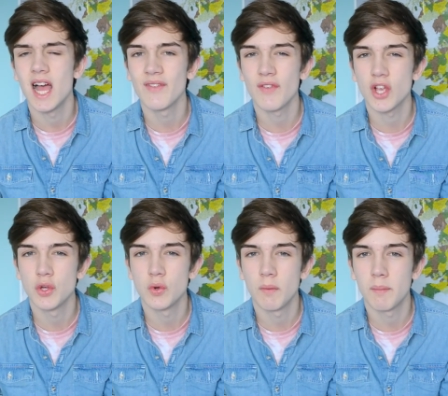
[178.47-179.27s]
If
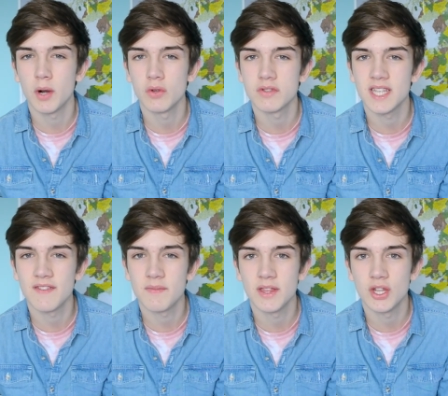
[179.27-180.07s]
Google+
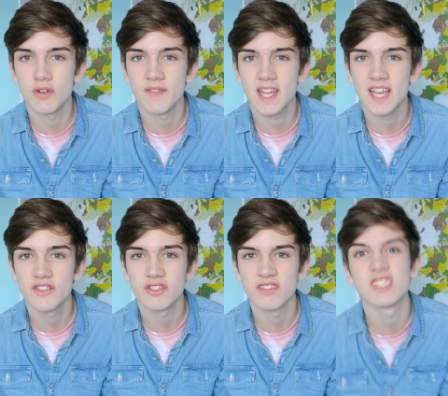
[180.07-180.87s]
gives me the
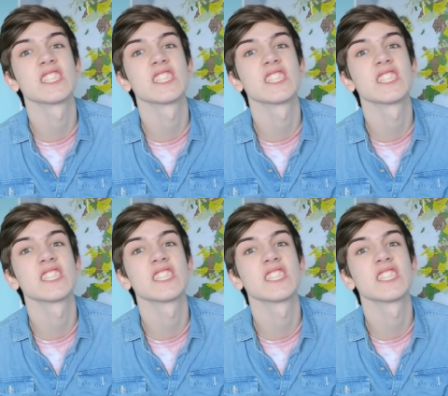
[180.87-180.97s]
notifications.